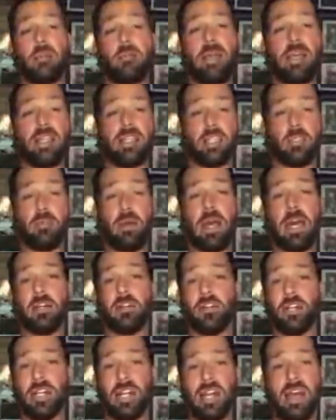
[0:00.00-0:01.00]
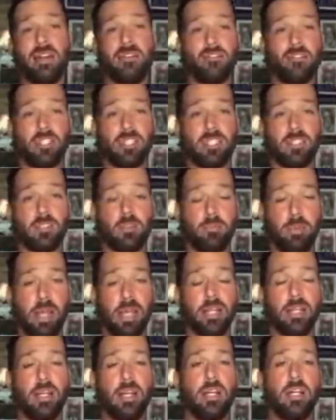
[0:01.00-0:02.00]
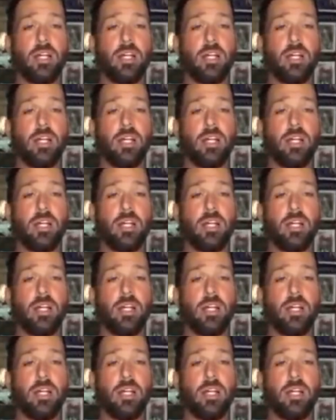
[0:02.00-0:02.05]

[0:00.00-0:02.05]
they make this pattern in every single bait.